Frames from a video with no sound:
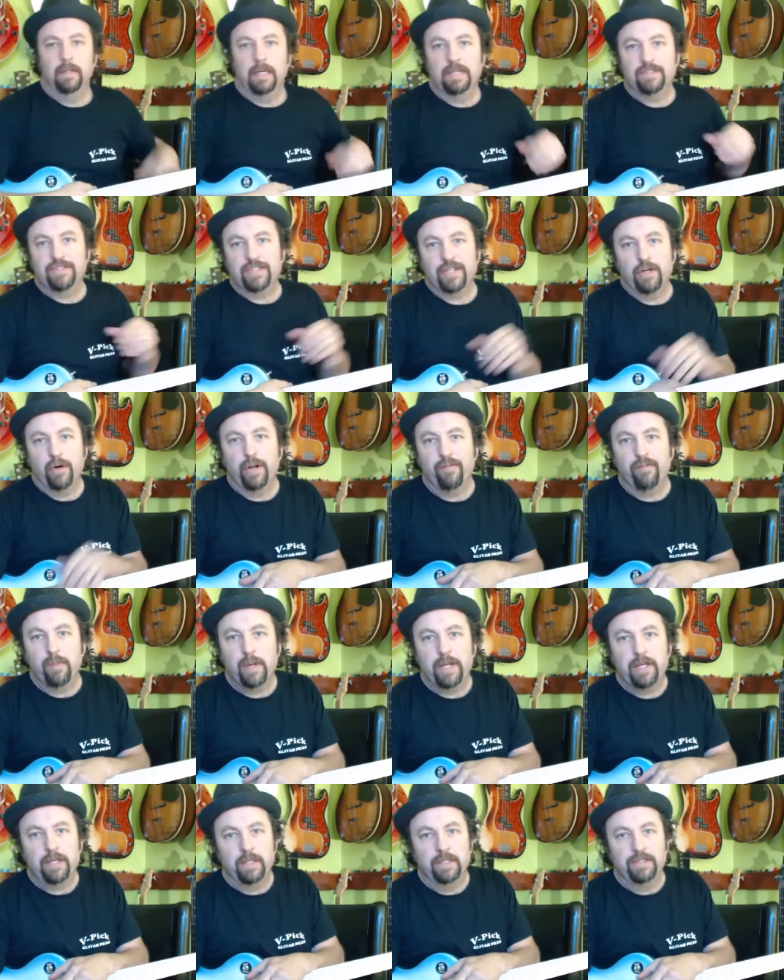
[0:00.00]
How's it going,
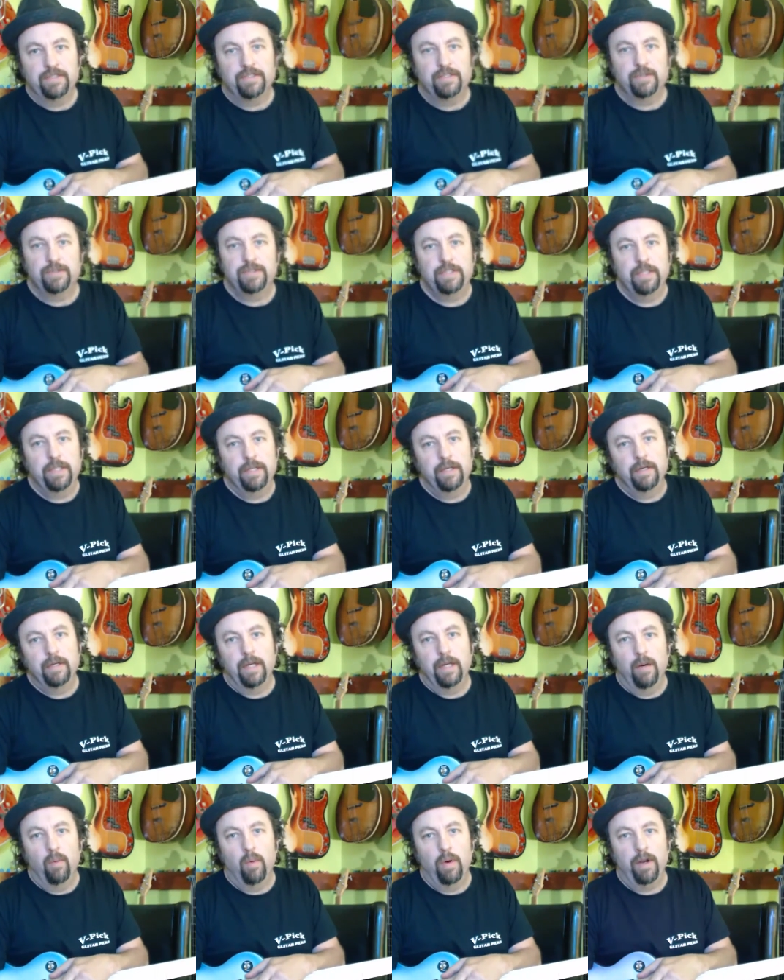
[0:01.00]
everybody? Clint Searcy here,
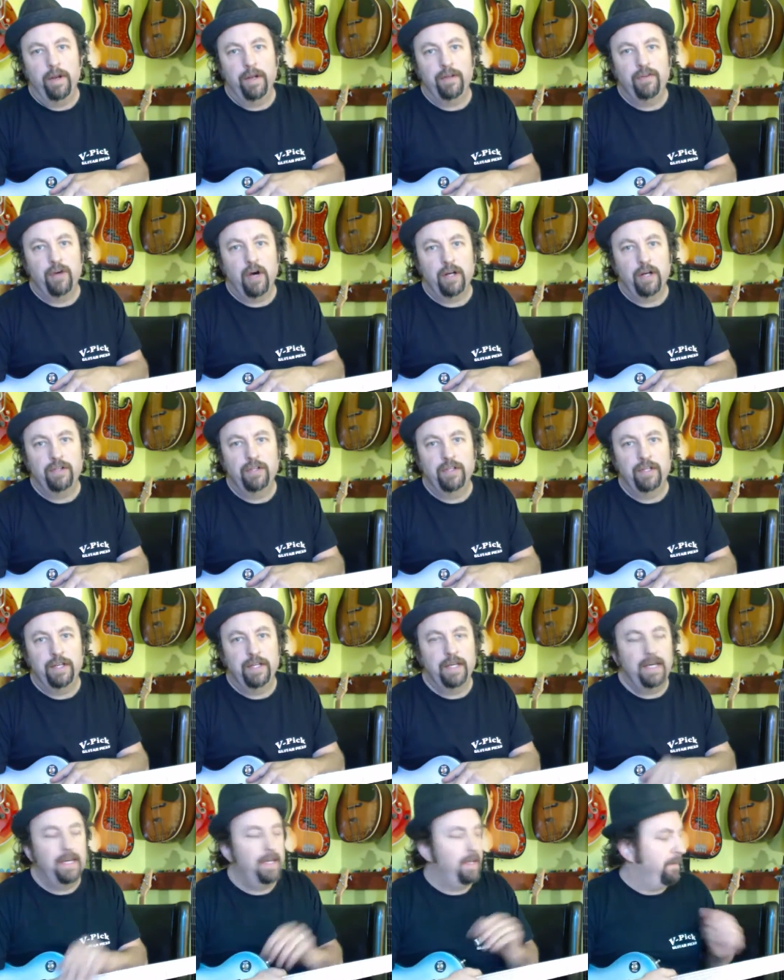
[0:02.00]
and I wanted to talk to you
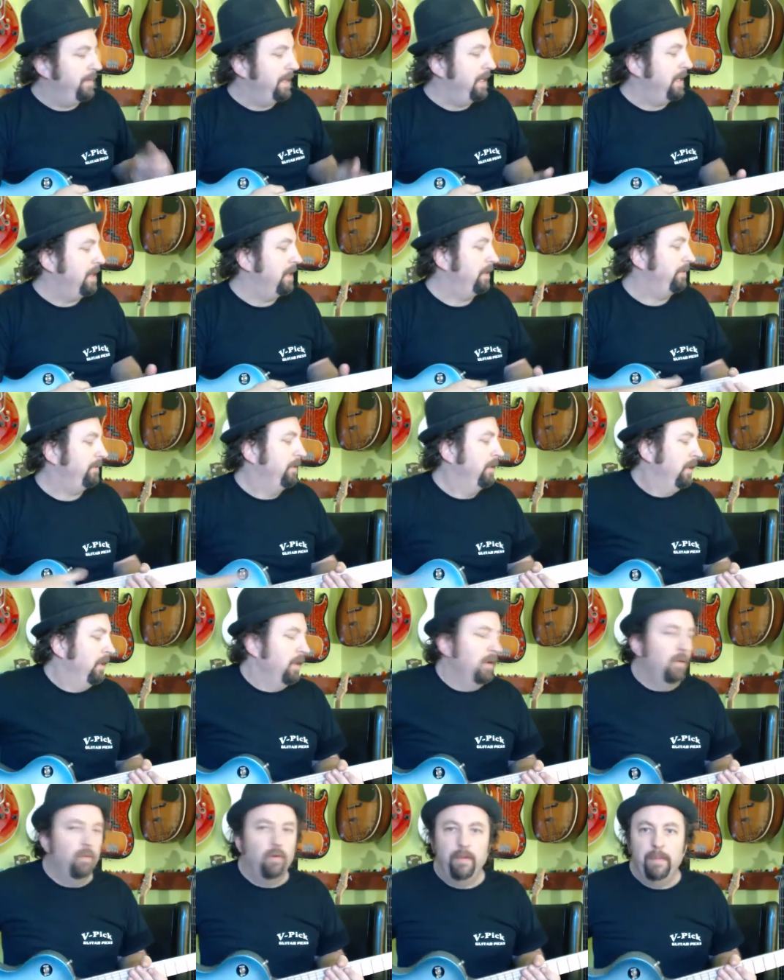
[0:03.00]
today about
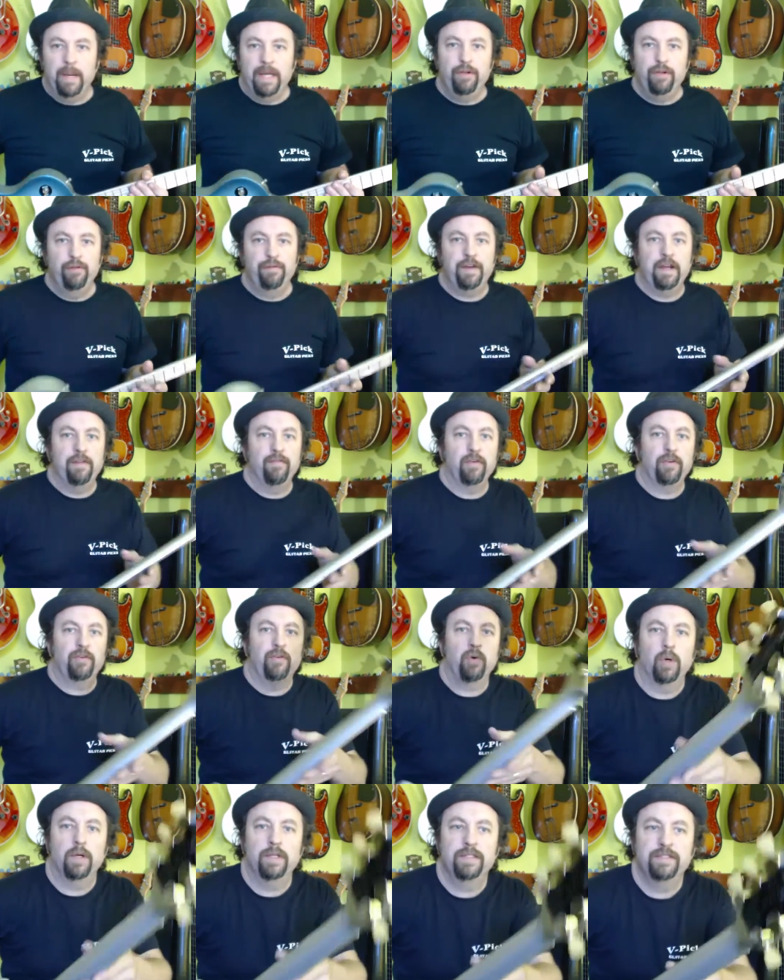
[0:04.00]
one of my new favorite
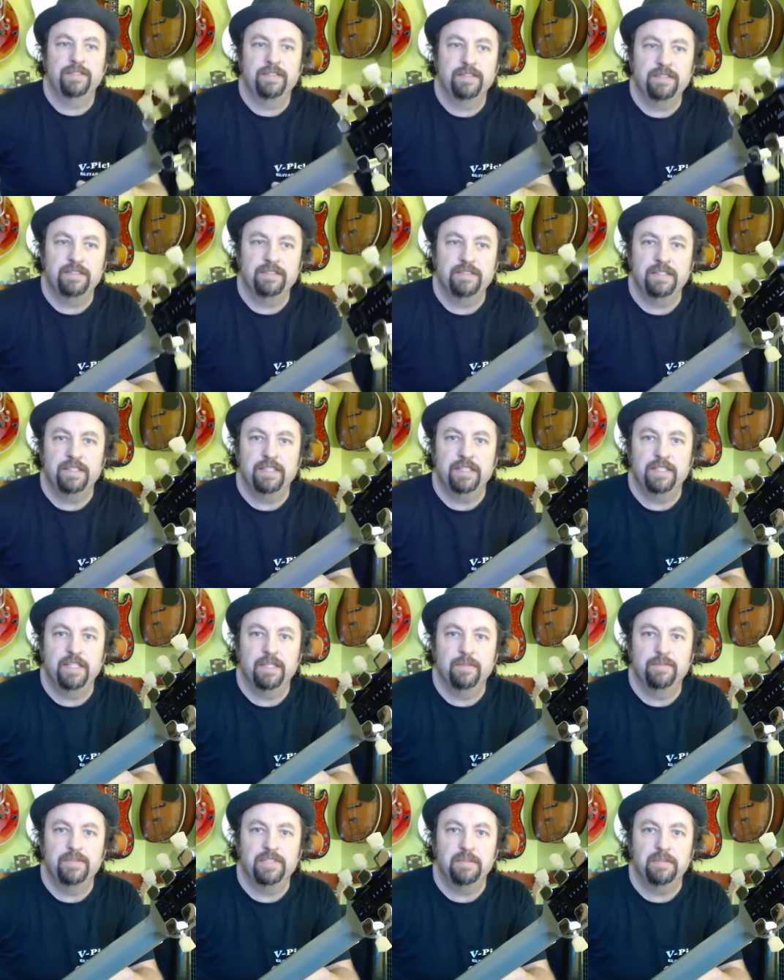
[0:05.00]
toys. This is the
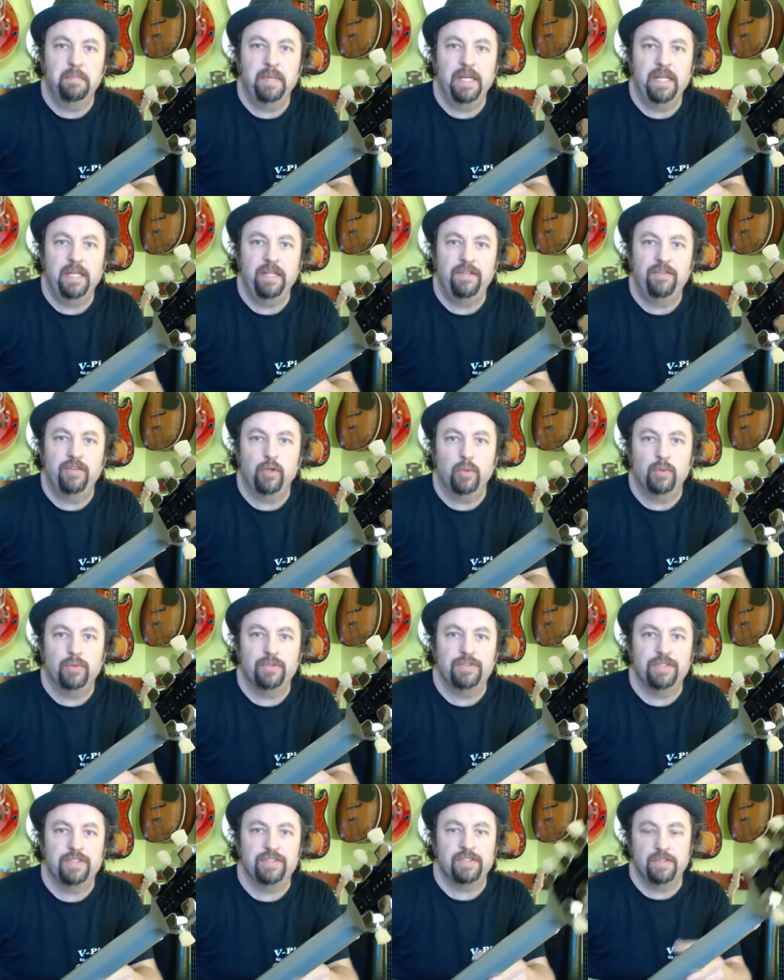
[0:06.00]
Gibson
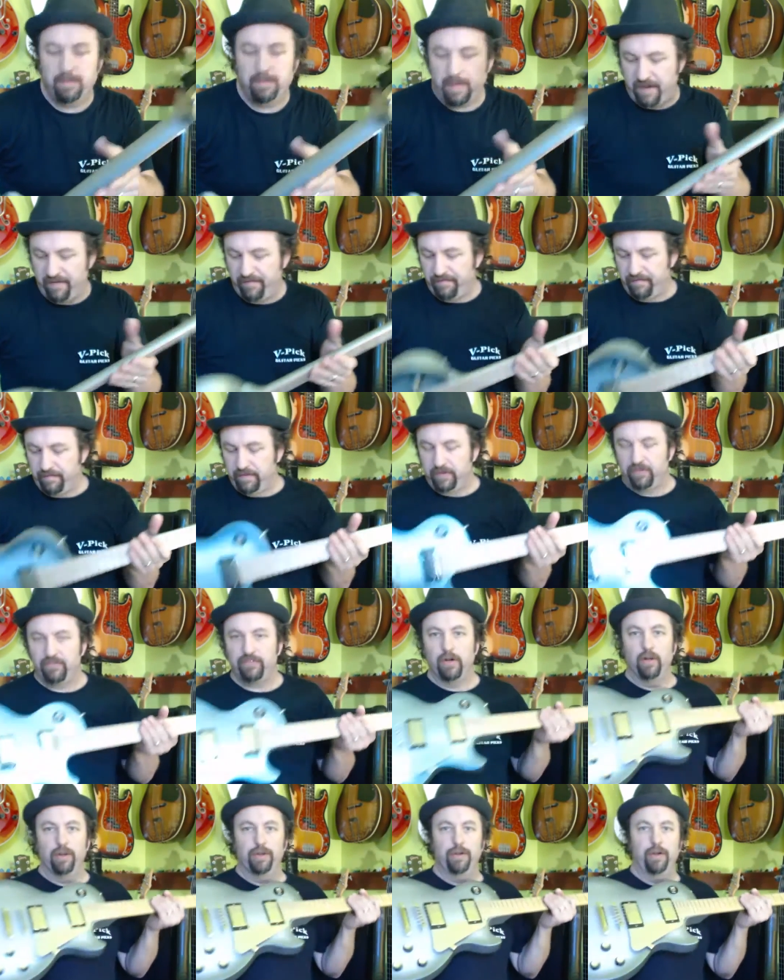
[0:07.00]
Min-eTune system. I've
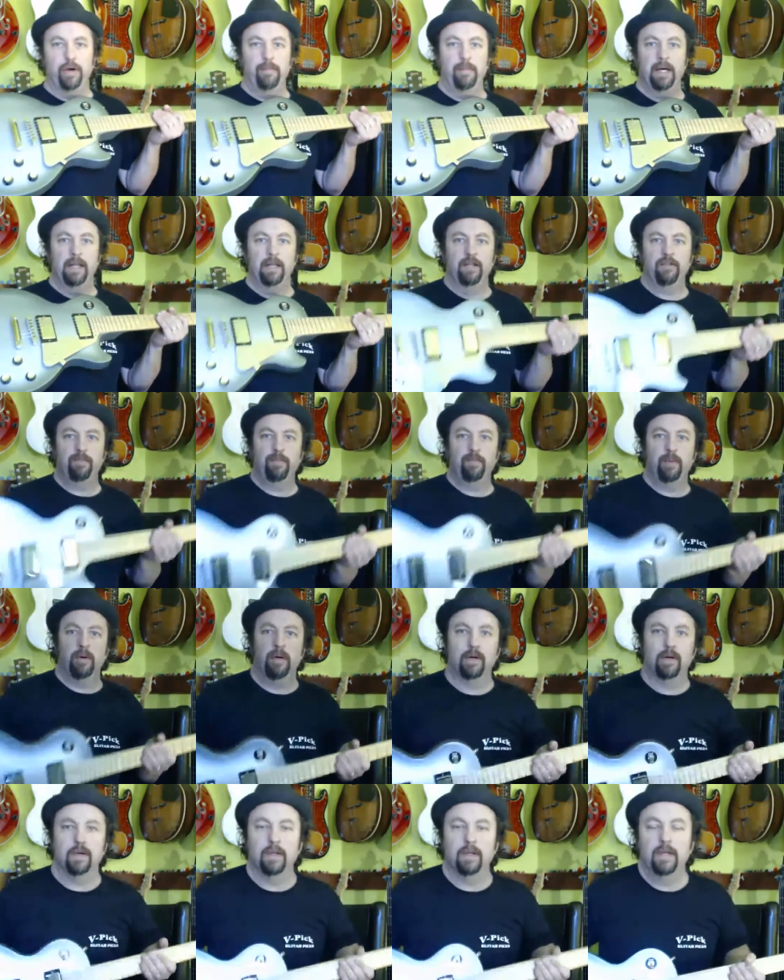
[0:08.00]
installed it on my Les
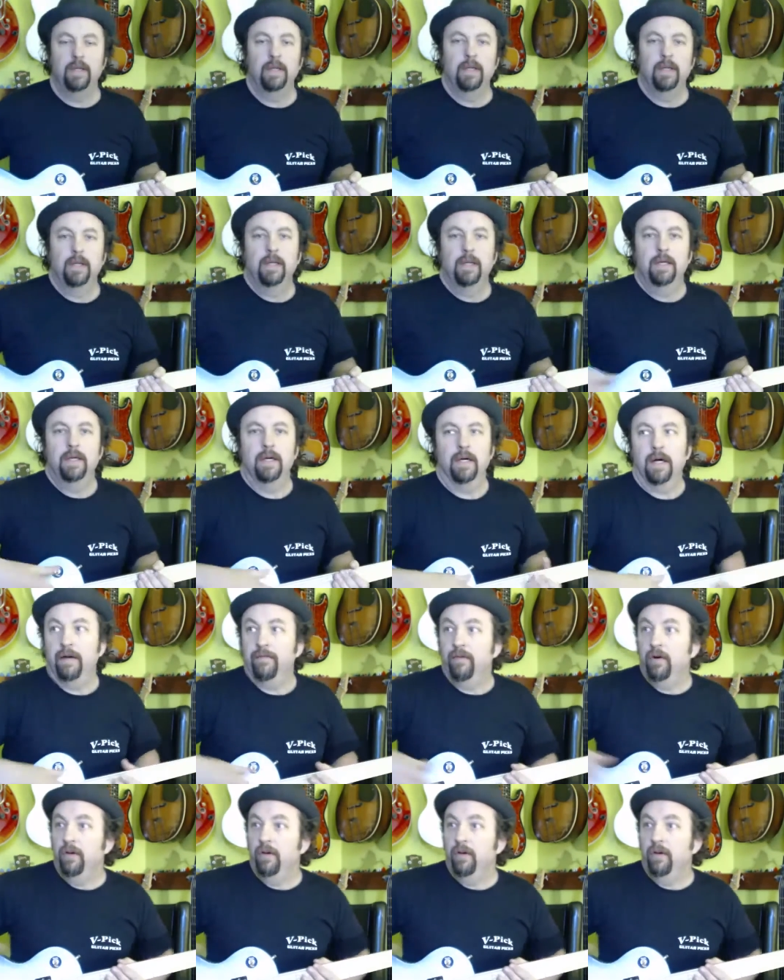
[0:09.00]
Paul. I've